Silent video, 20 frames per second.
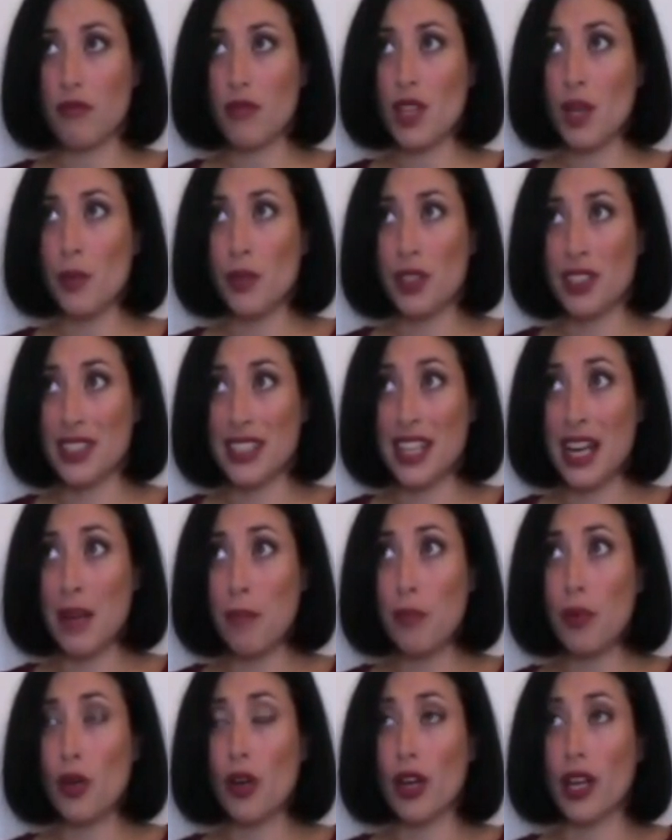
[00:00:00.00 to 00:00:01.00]
because at
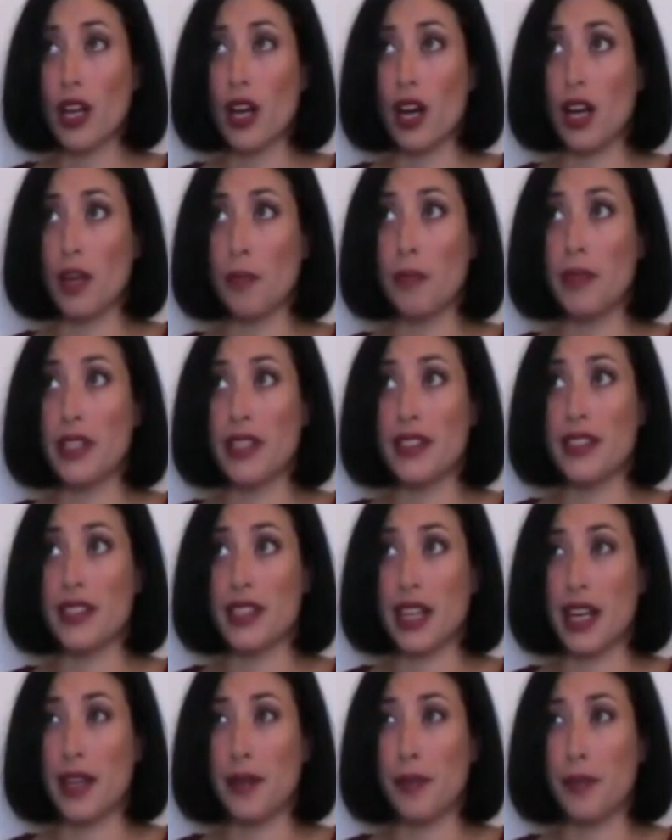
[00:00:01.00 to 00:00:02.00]
that point I'd been
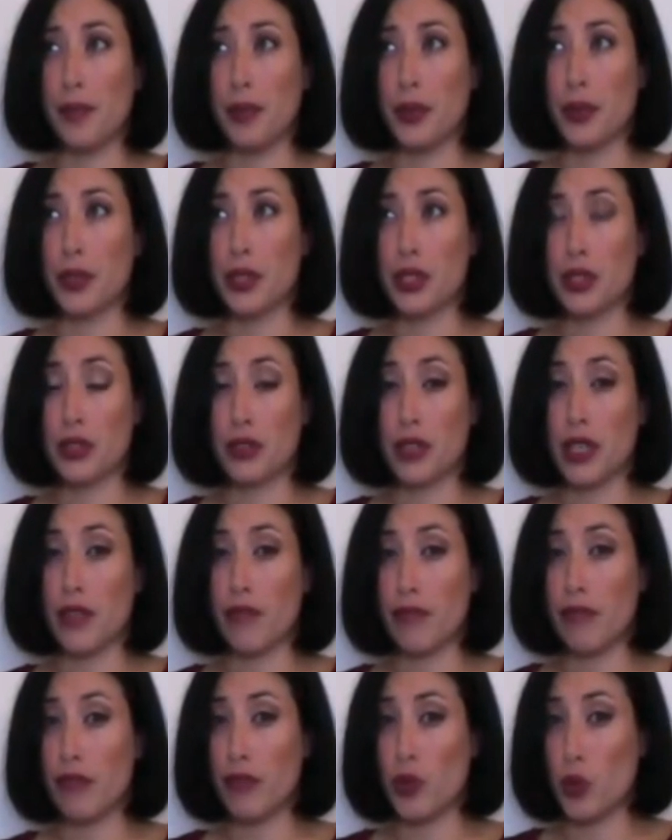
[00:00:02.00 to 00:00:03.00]
sent books 3 and
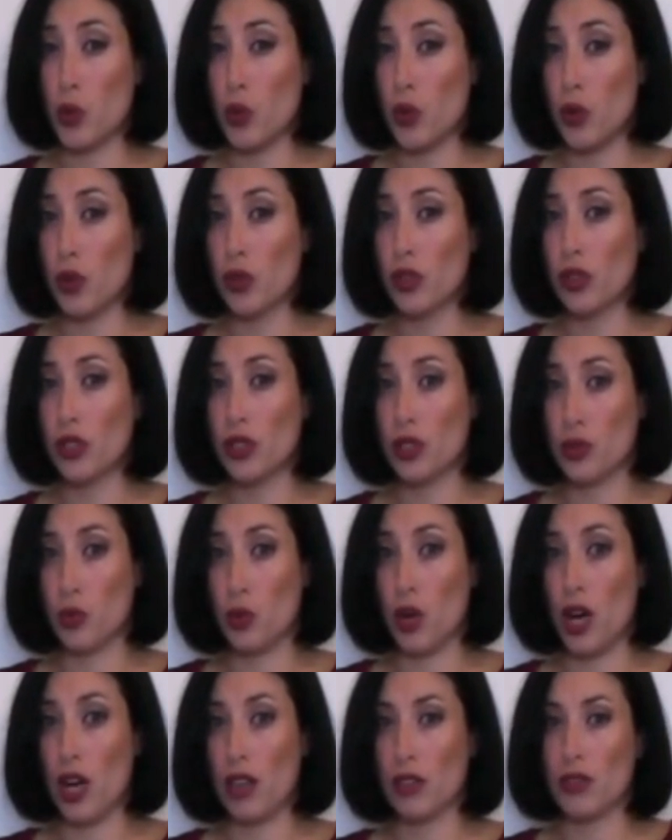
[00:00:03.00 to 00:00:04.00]
4 as
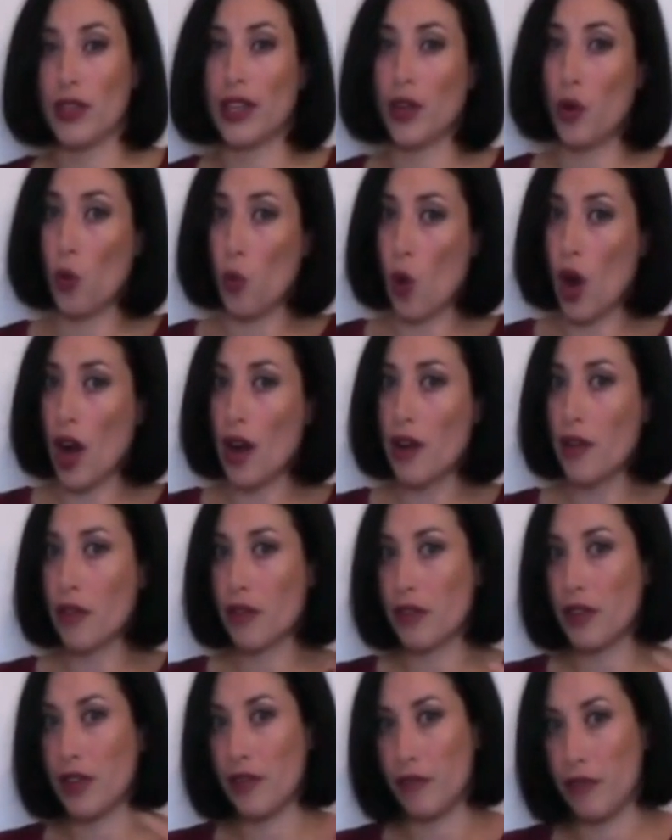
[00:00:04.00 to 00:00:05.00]
well. So I got 1,
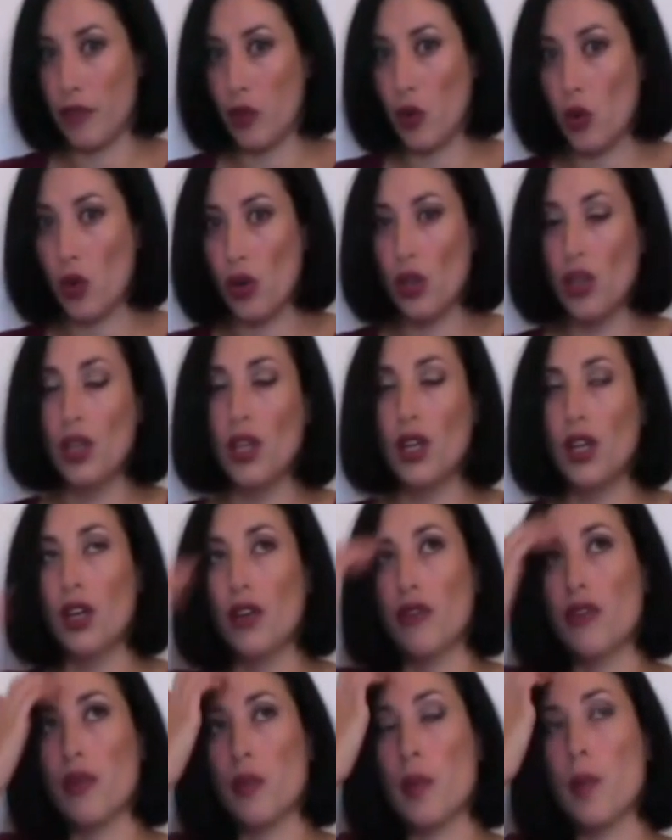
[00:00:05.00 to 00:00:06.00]
3, and 4
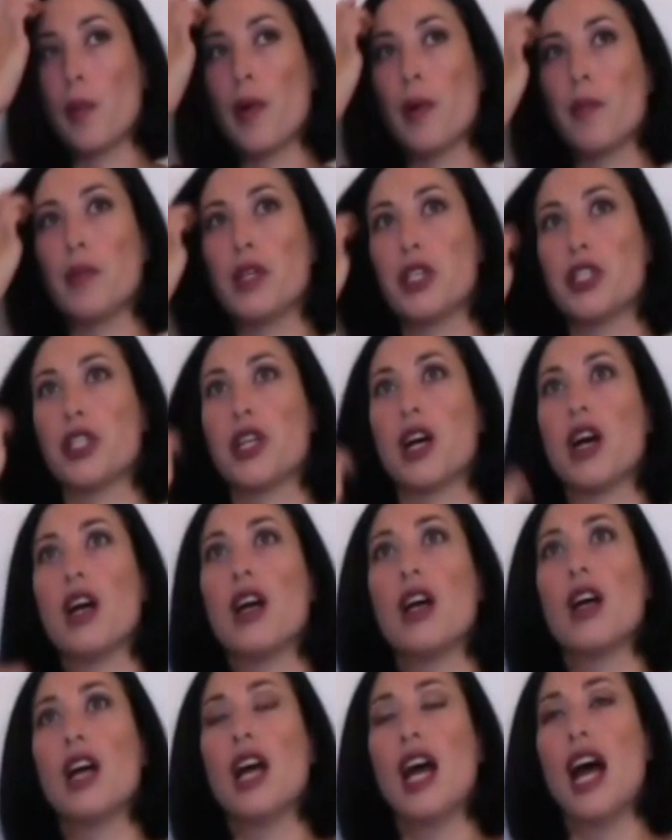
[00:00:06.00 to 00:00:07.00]
from the publisher.
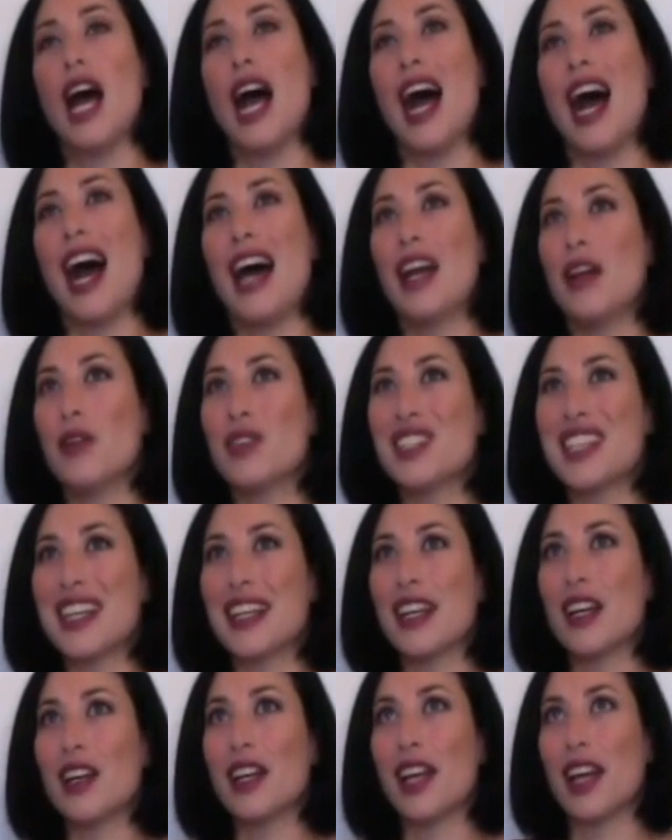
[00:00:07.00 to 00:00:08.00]
And I was
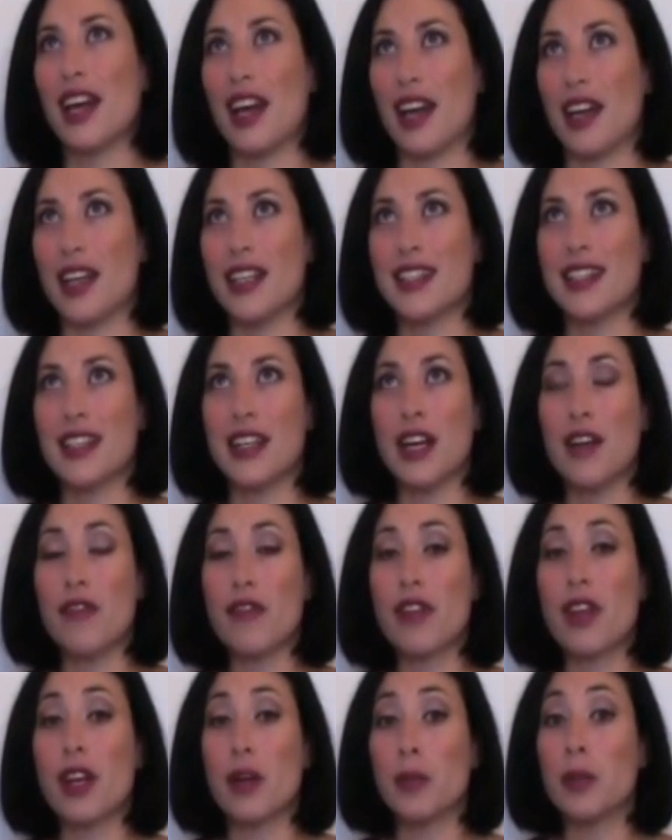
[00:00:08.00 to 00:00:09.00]
like, okay, it's enough
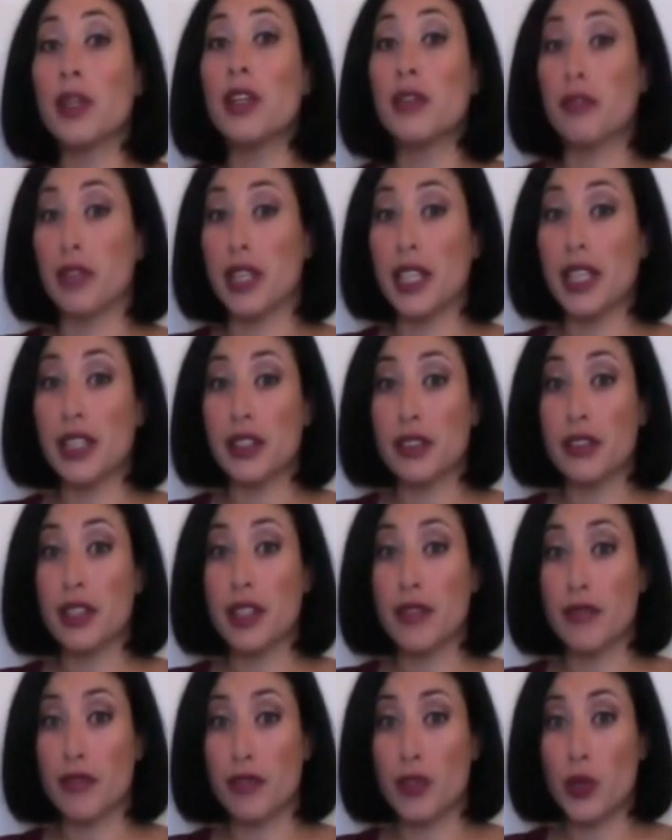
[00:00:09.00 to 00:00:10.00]
that I'm going to read
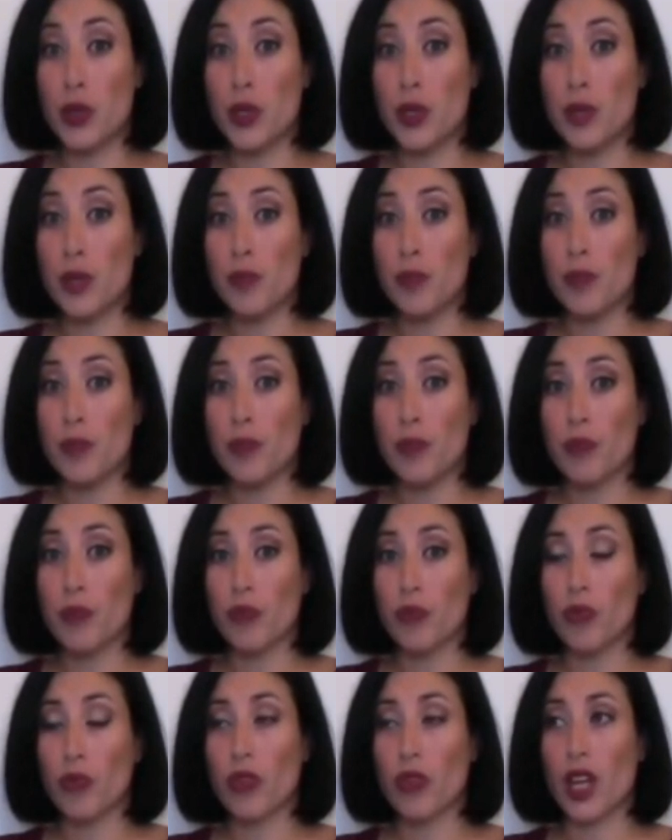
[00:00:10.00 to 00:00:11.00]
3 and
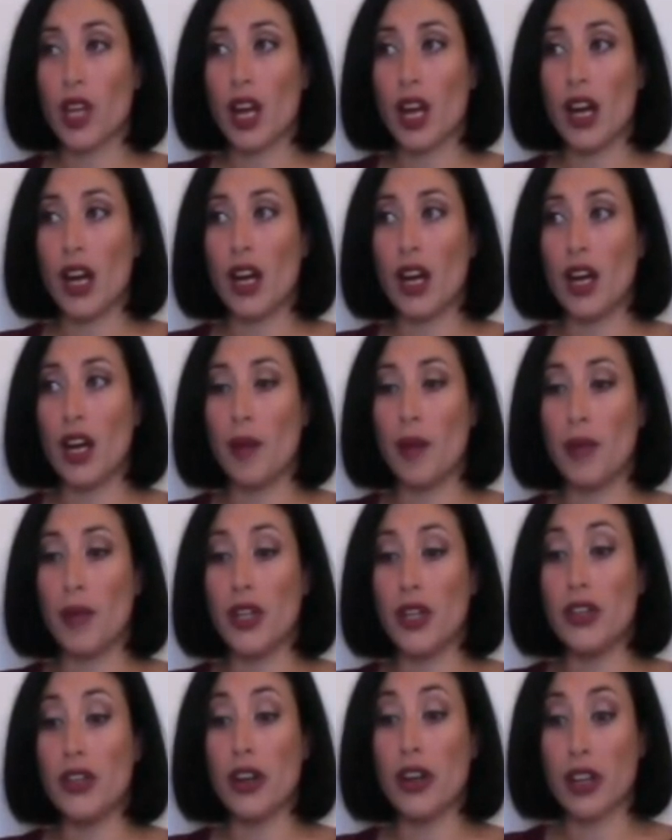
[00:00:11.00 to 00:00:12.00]
4.
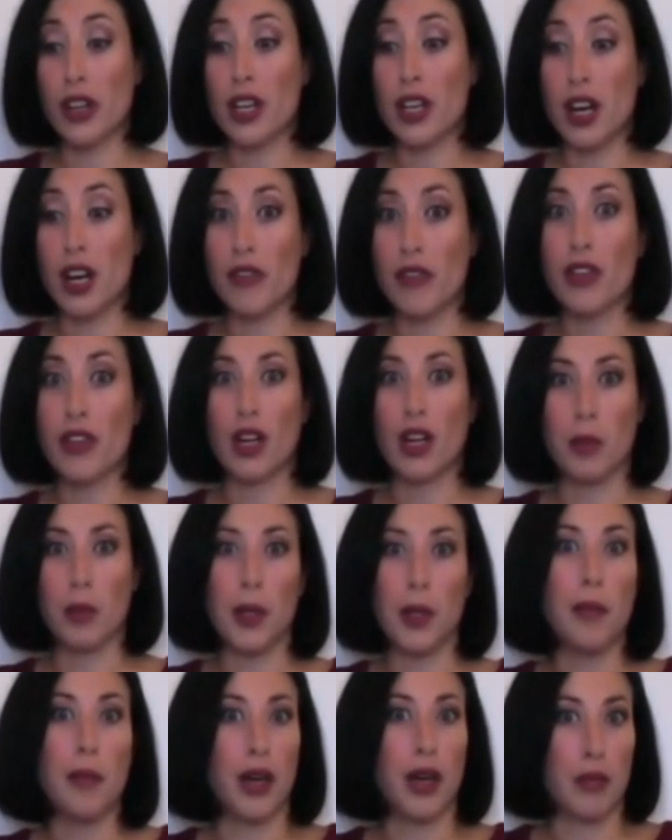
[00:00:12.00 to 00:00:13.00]
Not enough that I'm
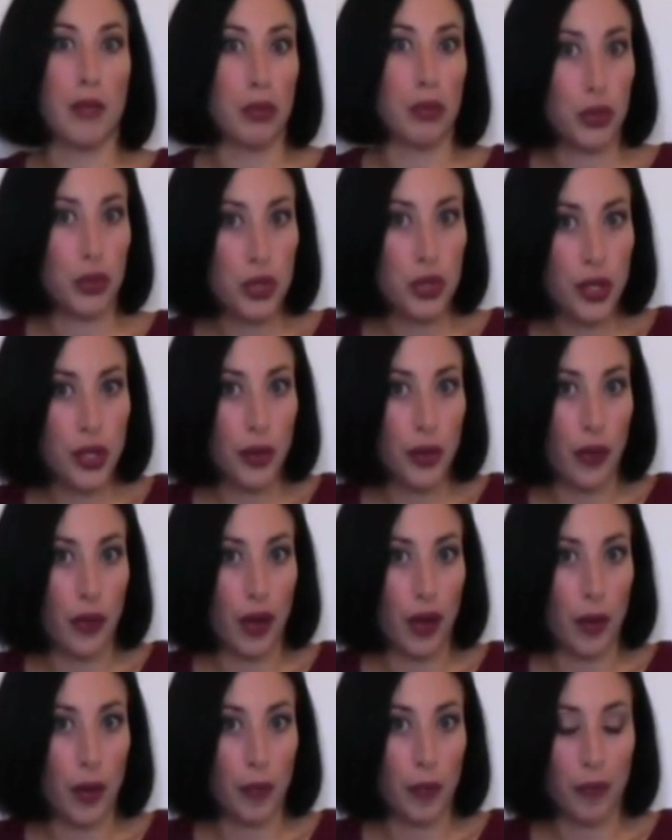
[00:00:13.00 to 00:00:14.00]
going to buy book 2,
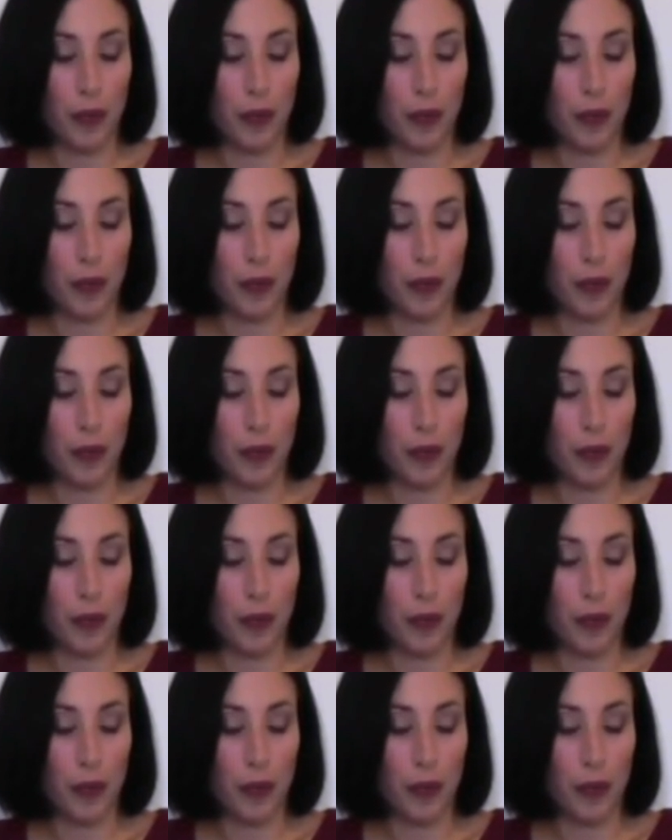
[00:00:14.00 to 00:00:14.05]
though.